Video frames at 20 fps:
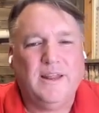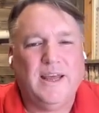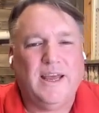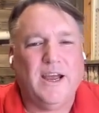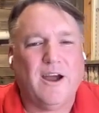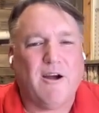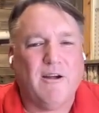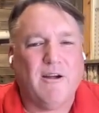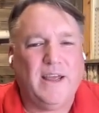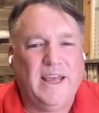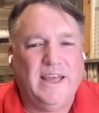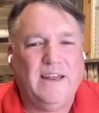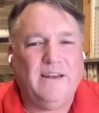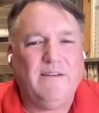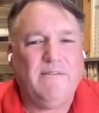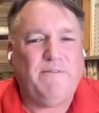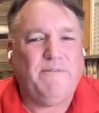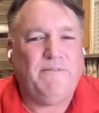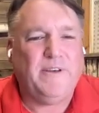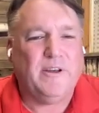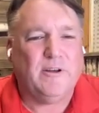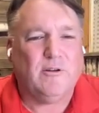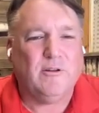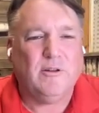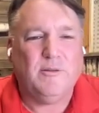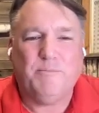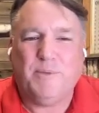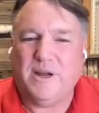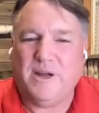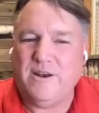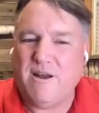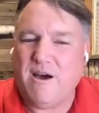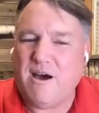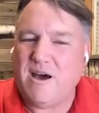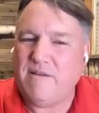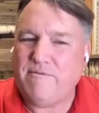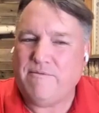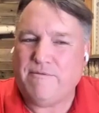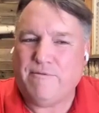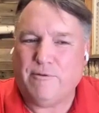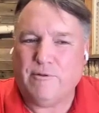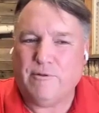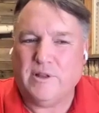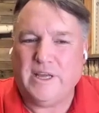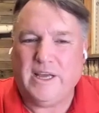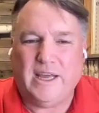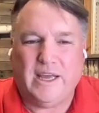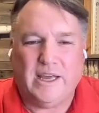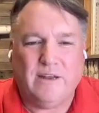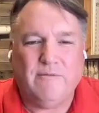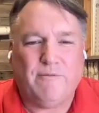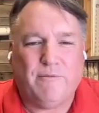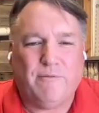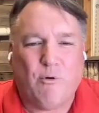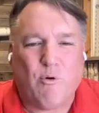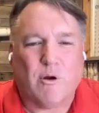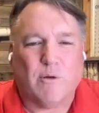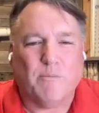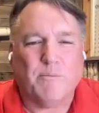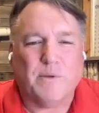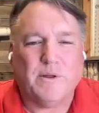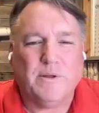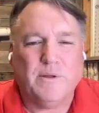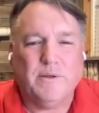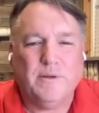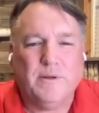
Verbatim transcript: They are infilled but not fully informed.